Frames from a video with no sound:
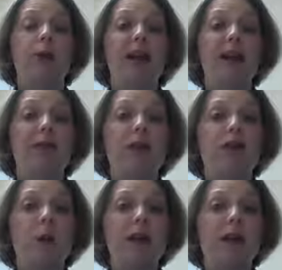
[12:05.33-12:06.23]
But if the
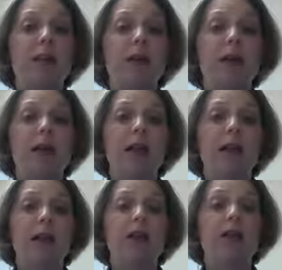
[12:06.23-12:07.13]
joint
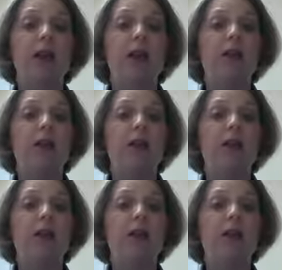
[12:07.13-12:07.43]
stability is